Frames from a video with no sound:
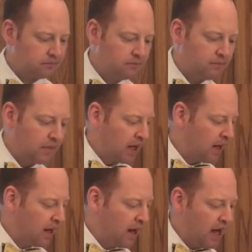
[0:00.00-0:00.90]

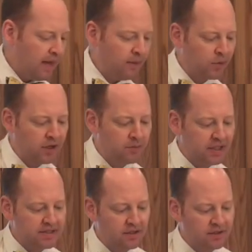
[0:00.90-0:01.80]
And then we're going to
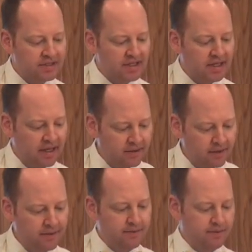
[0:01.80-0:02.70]
mix those
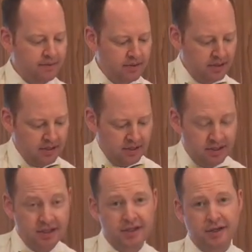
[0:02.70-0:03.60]
together
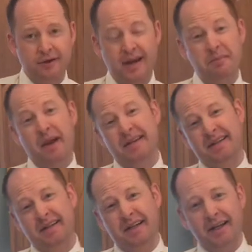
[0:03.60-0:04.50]
just to create
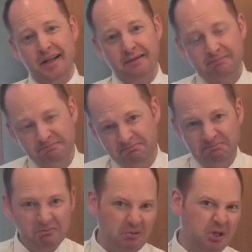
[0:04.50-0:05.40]
basically a
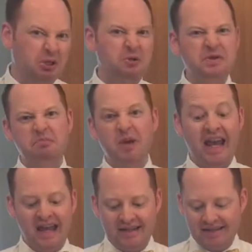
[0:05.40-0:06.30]
loose
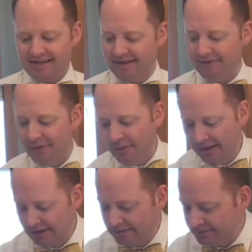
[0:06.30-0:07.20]
paste, if you will.